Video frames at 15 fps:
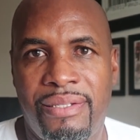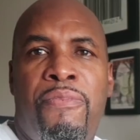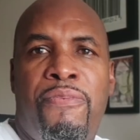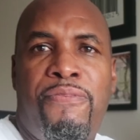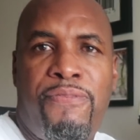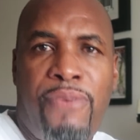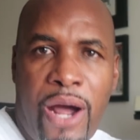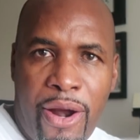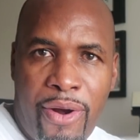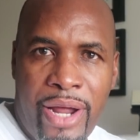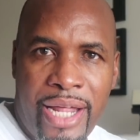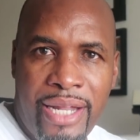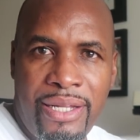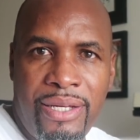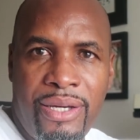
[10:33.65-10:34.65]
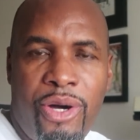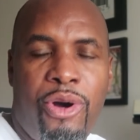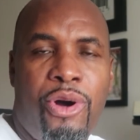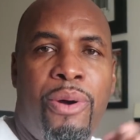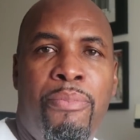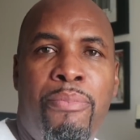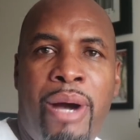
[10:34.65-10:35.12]
Foreign
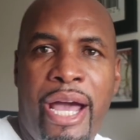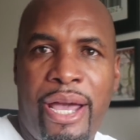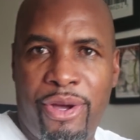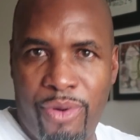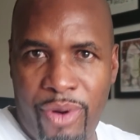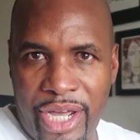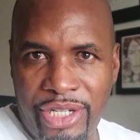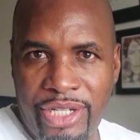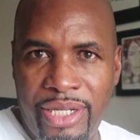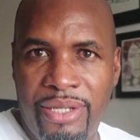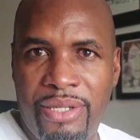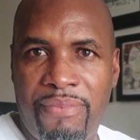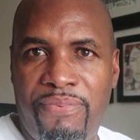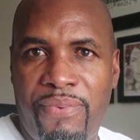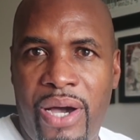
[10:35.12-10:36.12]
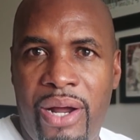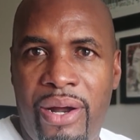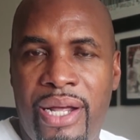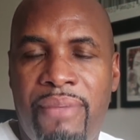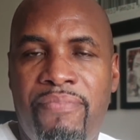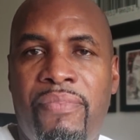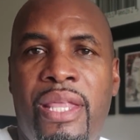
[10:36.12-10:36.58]
or migration to
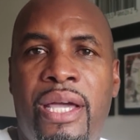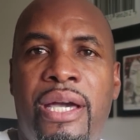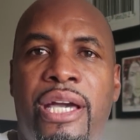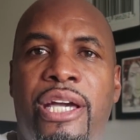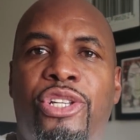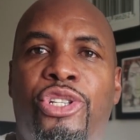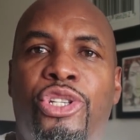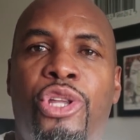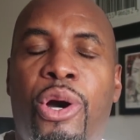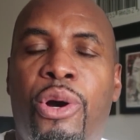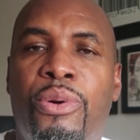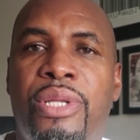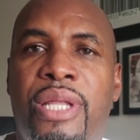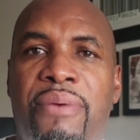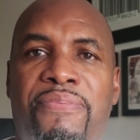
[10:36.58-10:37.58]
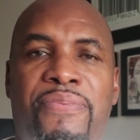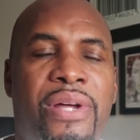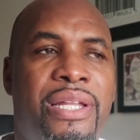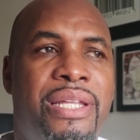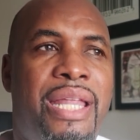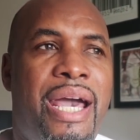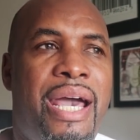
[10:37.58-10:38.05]
foreign is no
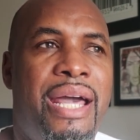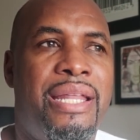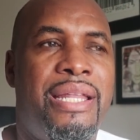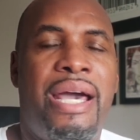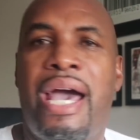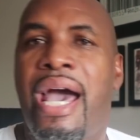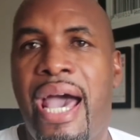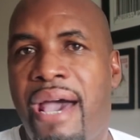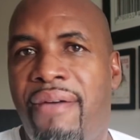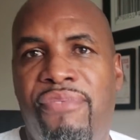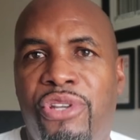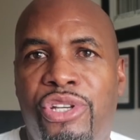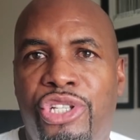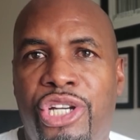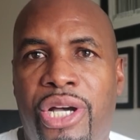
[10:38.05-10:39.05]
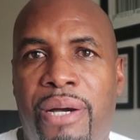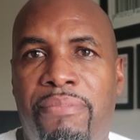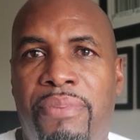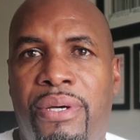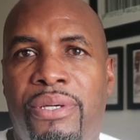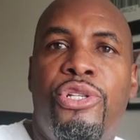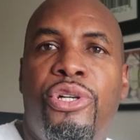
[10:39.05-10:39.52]
different than having a
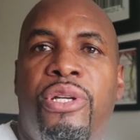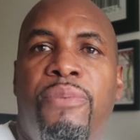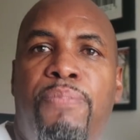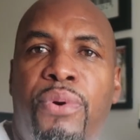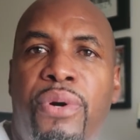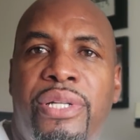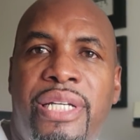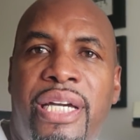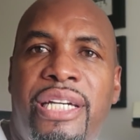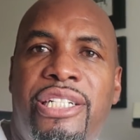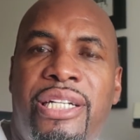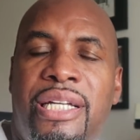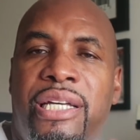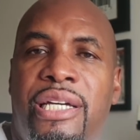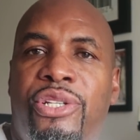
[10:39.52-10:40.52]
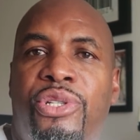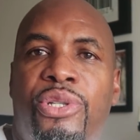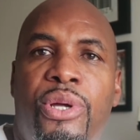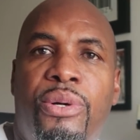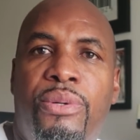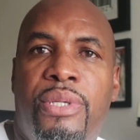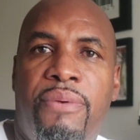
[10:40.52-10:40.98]
job. So deportation is
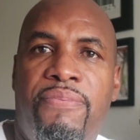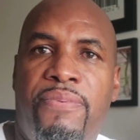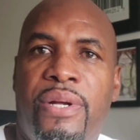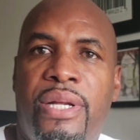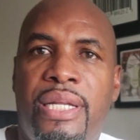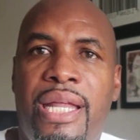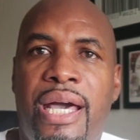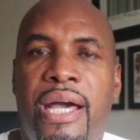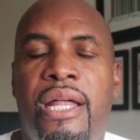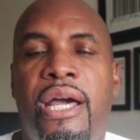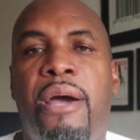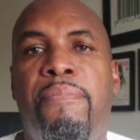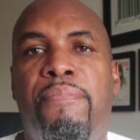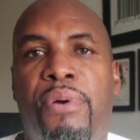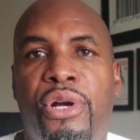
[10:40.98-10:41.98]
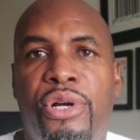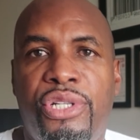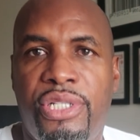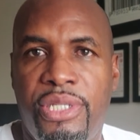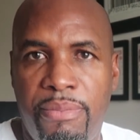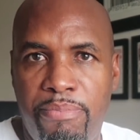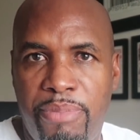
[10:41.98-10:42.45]
no different than a
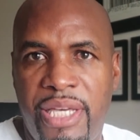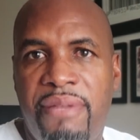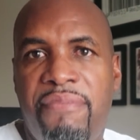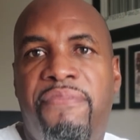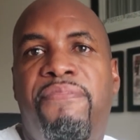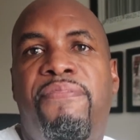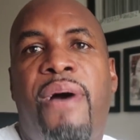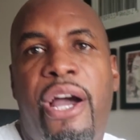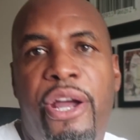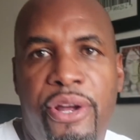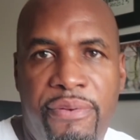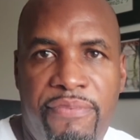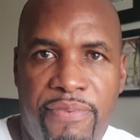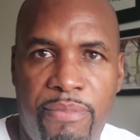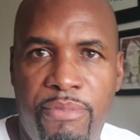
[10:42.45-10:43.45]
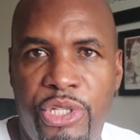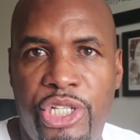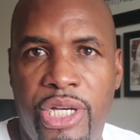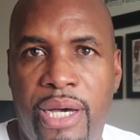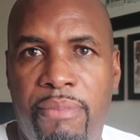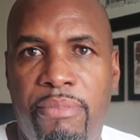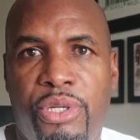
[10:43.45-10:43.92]
person being fired from a
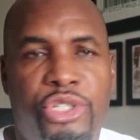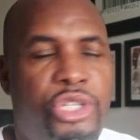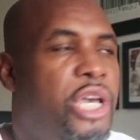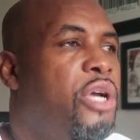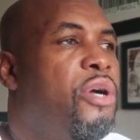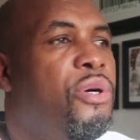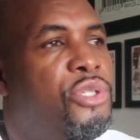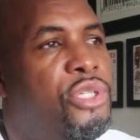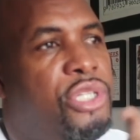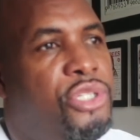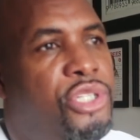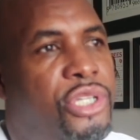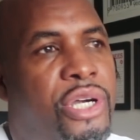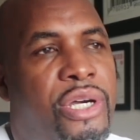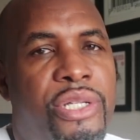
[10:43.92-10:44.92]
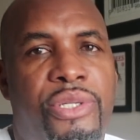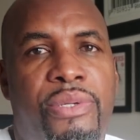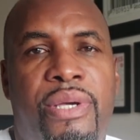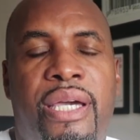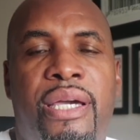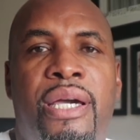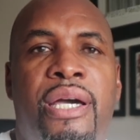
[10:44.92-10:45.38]
job. So you go to this
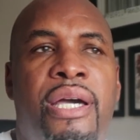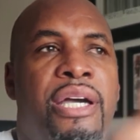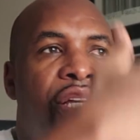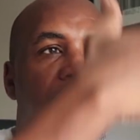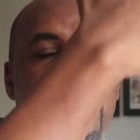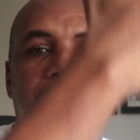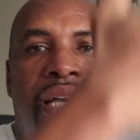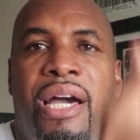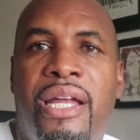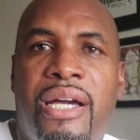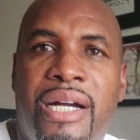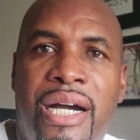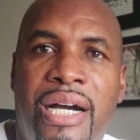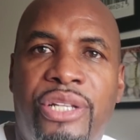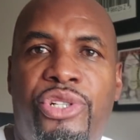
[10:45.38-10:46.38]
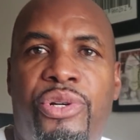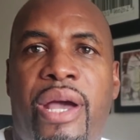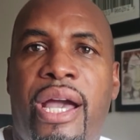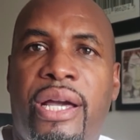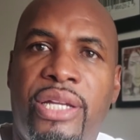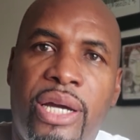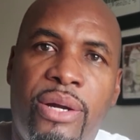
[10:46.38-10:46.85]
country, you sign a
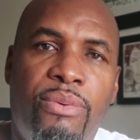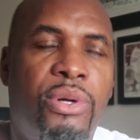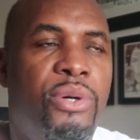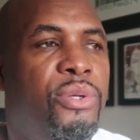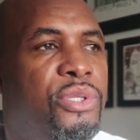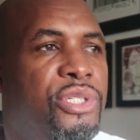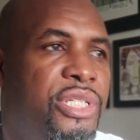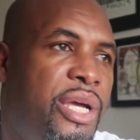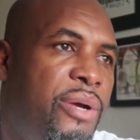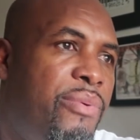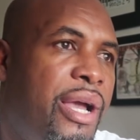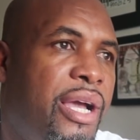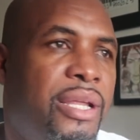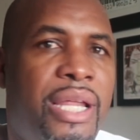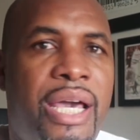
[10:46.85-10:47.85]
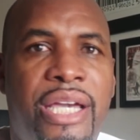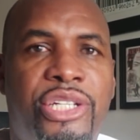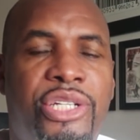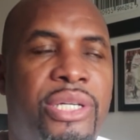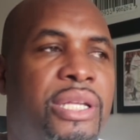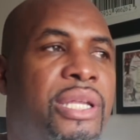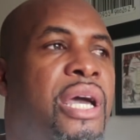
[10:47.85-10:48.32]
contract, there are rules, there are
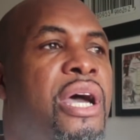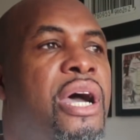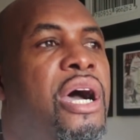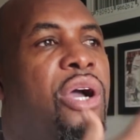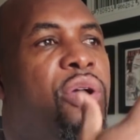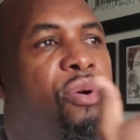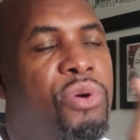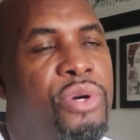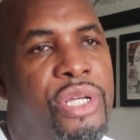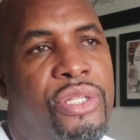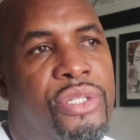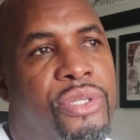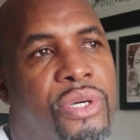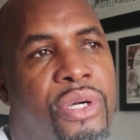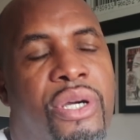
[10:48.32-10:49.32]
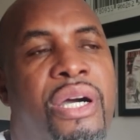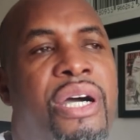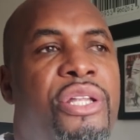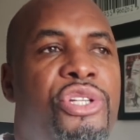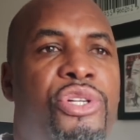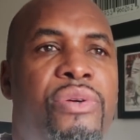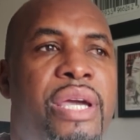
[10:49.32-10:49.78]
regulations according to the
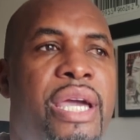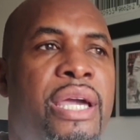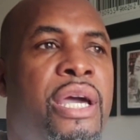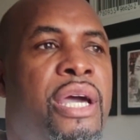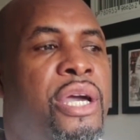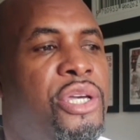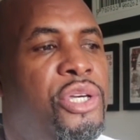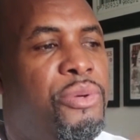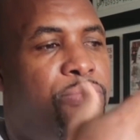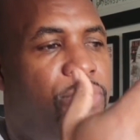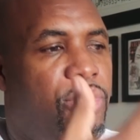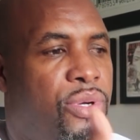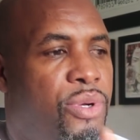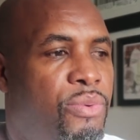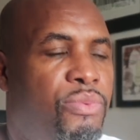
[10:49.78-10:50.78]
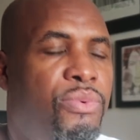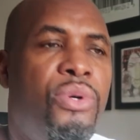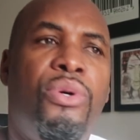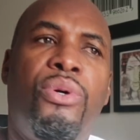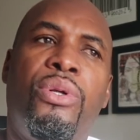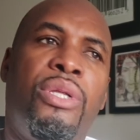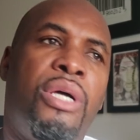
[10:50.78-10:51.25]
country, you broke a
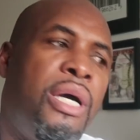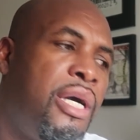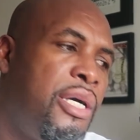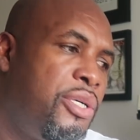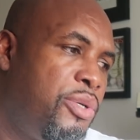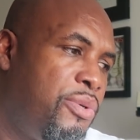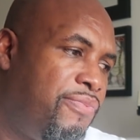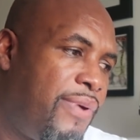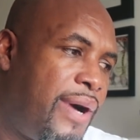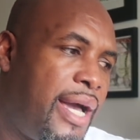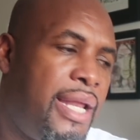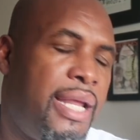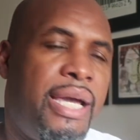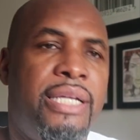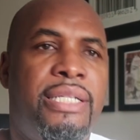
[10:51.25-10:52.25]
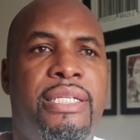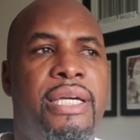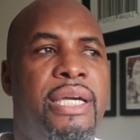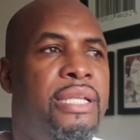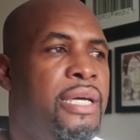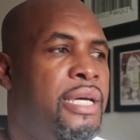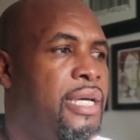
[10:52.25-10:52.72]
rule, you
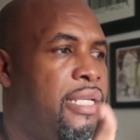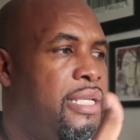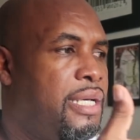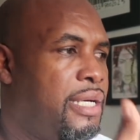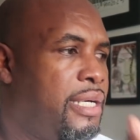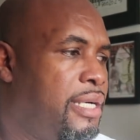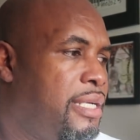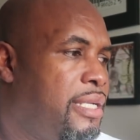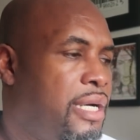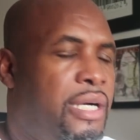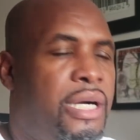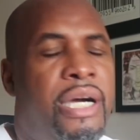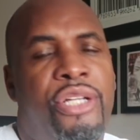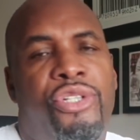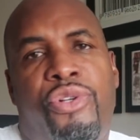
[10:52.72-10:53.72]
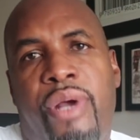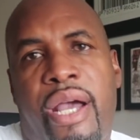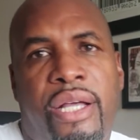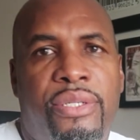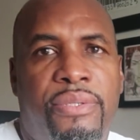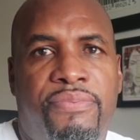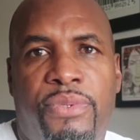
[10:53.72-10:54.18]
violated the
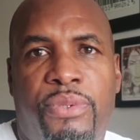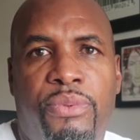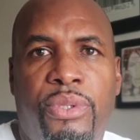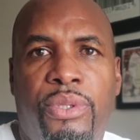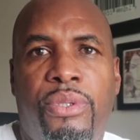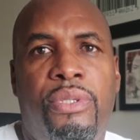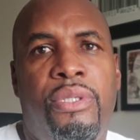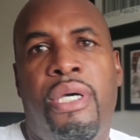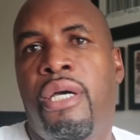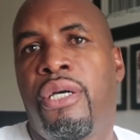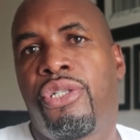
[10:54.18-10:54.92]
contract of the rule,